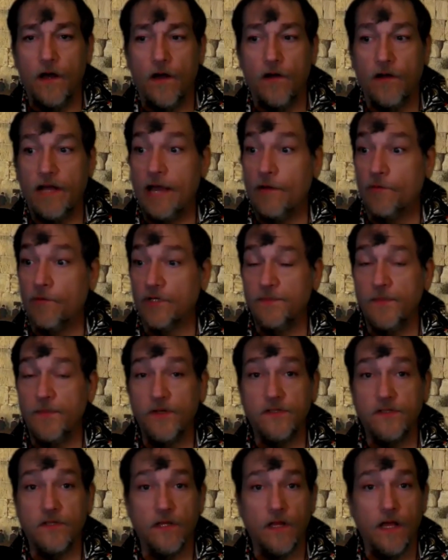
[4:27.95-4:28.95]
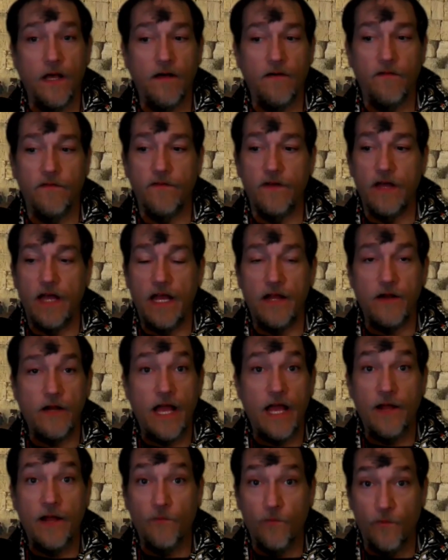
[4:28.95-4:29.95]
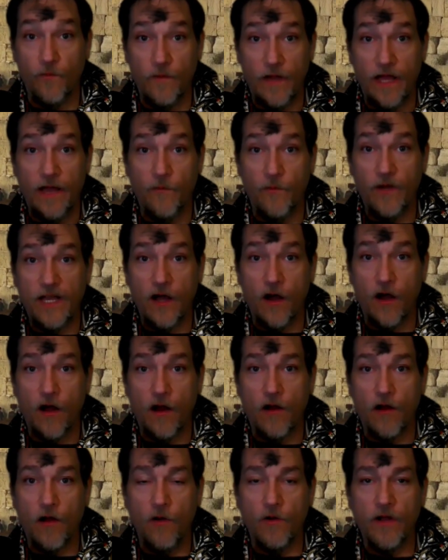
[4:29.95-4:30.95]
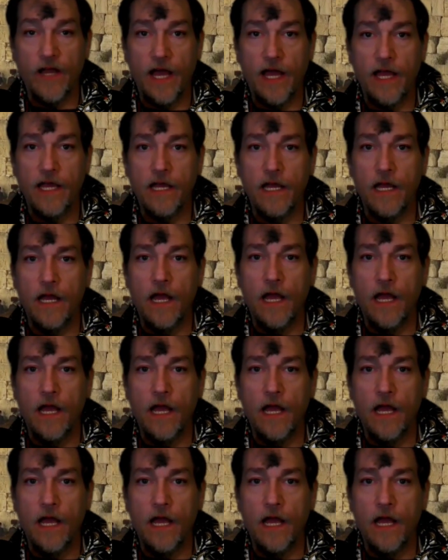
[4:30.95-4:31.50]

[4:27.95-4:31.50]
Okay, we're supposed to love and and and we are, okay?